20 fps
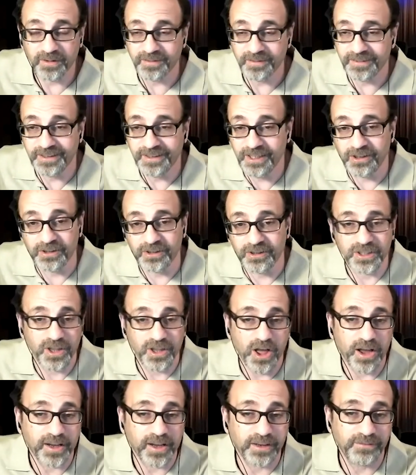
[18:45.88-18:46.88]
years
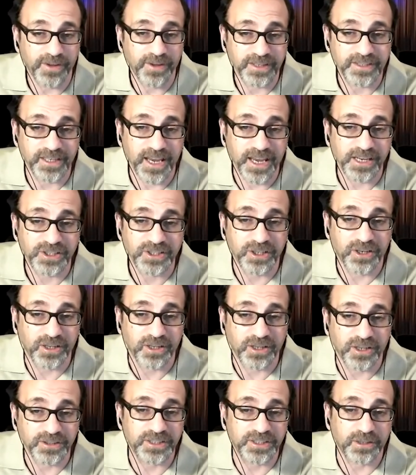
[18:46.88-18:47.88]
long investigation
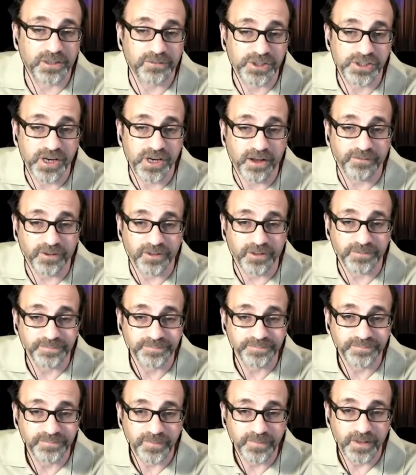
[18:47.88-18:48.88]
called Silver Shovel.
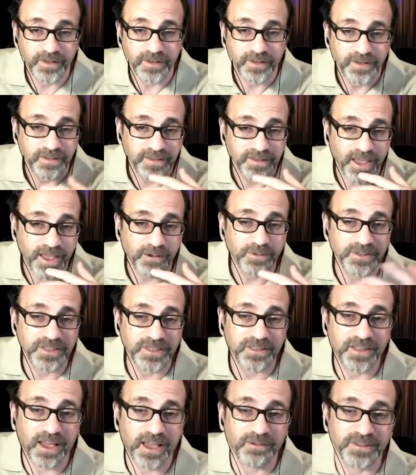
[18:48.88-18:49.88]
That okay.
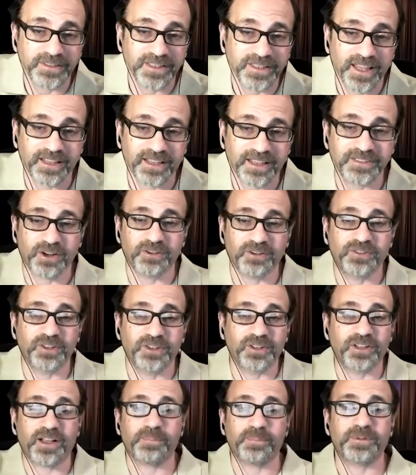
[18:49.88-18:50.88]
was that was that, so. If
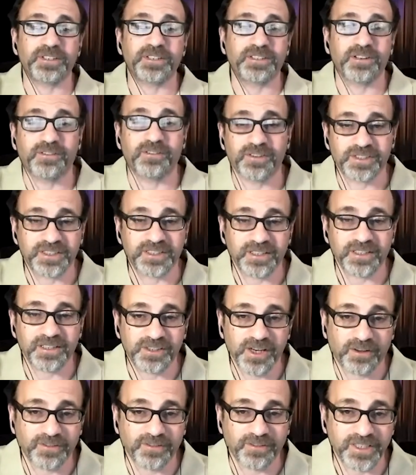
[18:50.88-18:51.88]
you look up the Silver
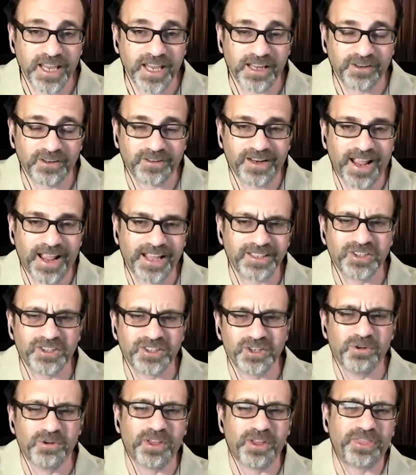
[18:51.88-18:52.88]
Shovel scandal, and it had to
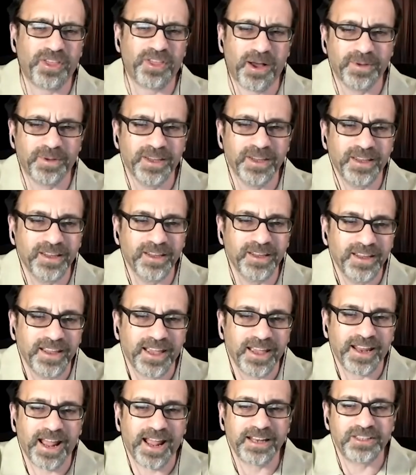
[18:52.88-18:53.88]
do with write um, that down.
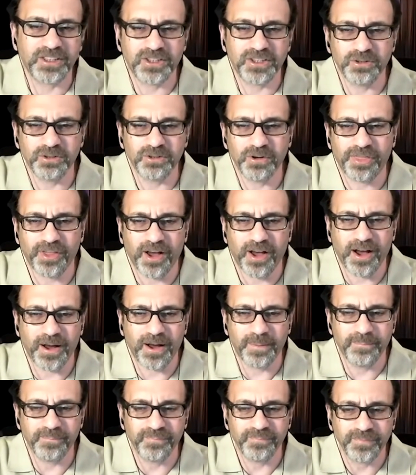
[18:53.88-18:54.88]
it had to do with
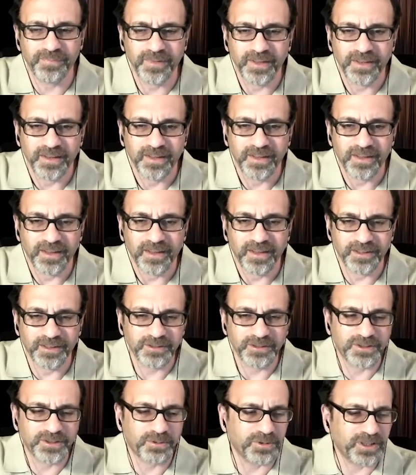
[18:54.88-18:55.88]
um,
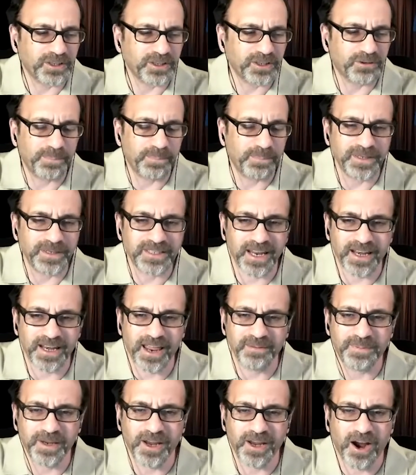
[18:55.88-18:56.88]
there's a really great piece on
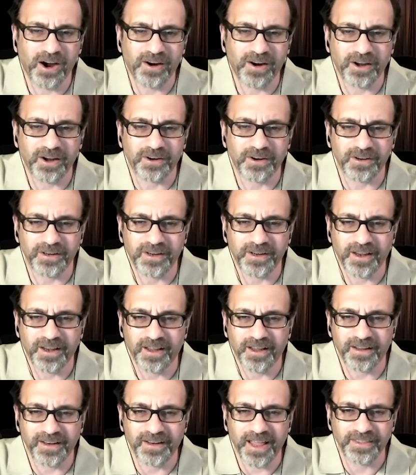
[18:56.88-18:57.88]
NPR I heard
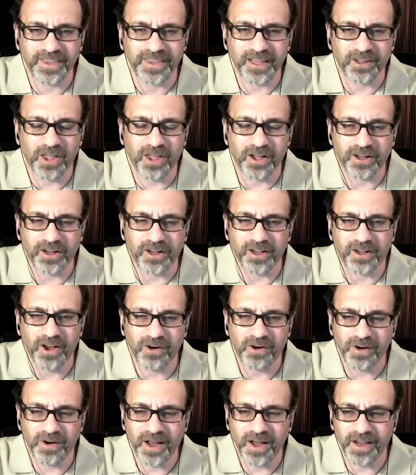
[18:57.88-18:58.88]
uh, not that long
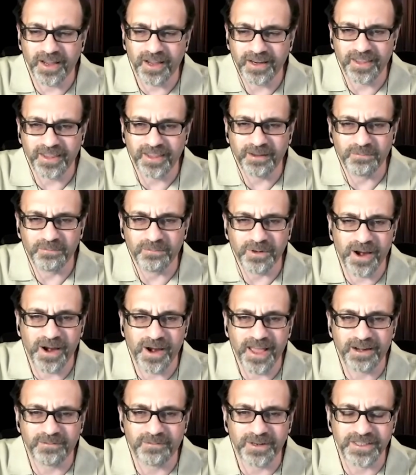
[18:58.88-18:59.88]
ago, uh, and they
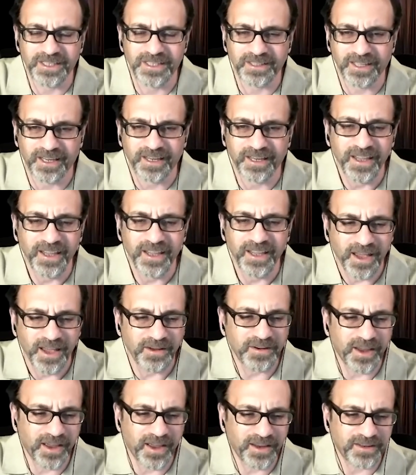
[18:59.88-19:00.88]
reran it recently
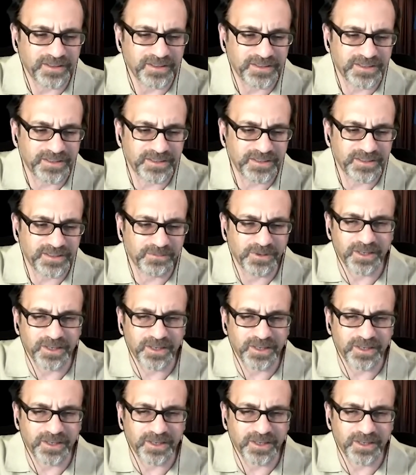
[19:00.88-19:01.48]
uh, someone